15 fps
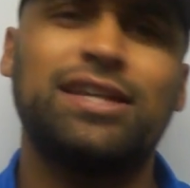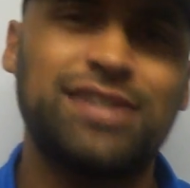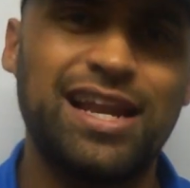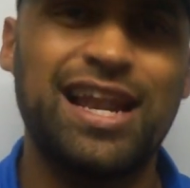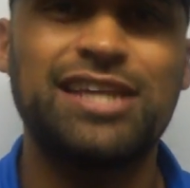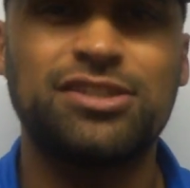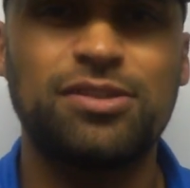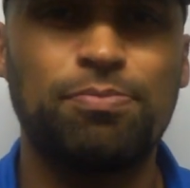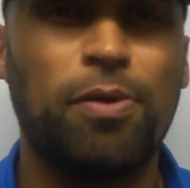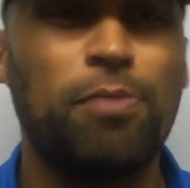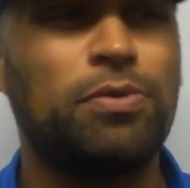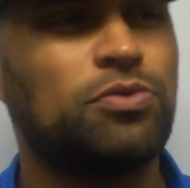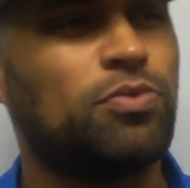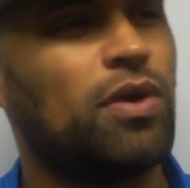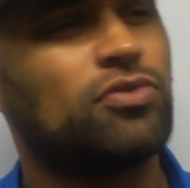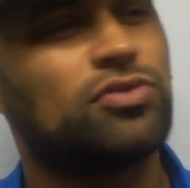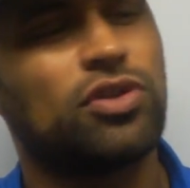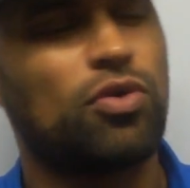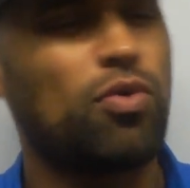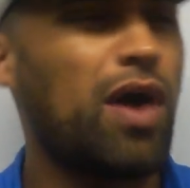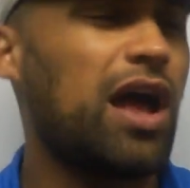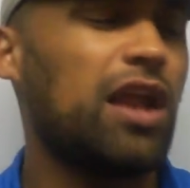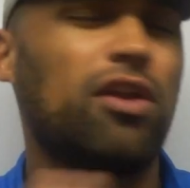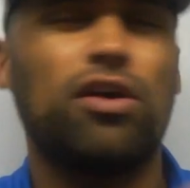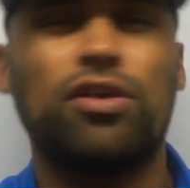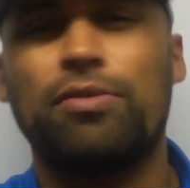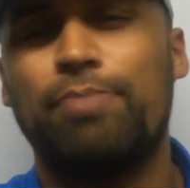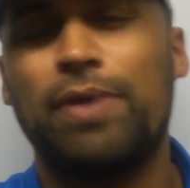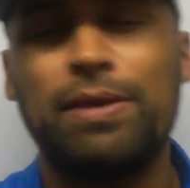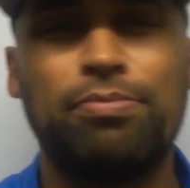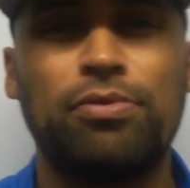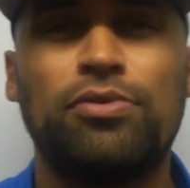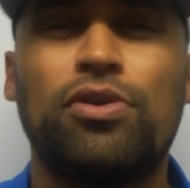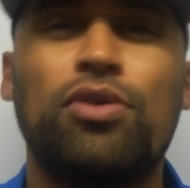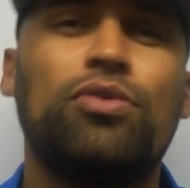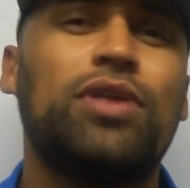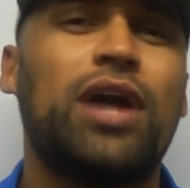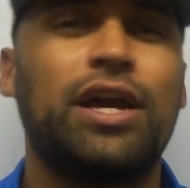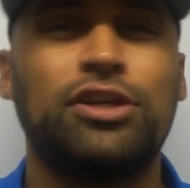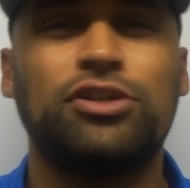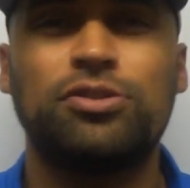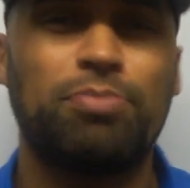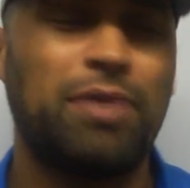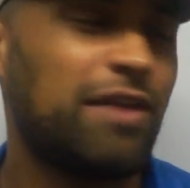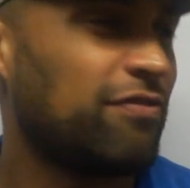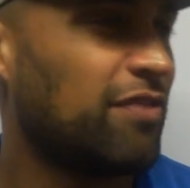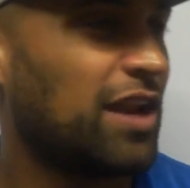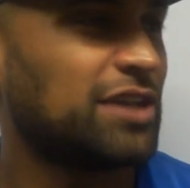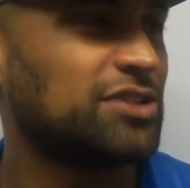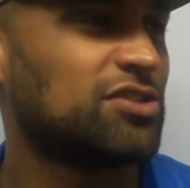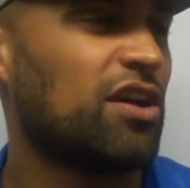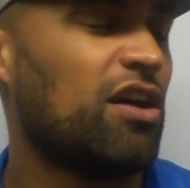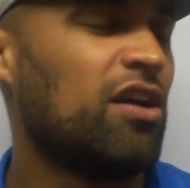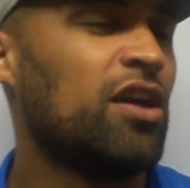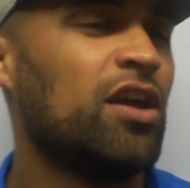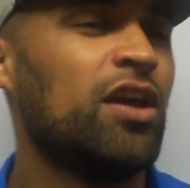It's a Leicester pub as well, so quite a lot of the people knew that I used to play for Leicester.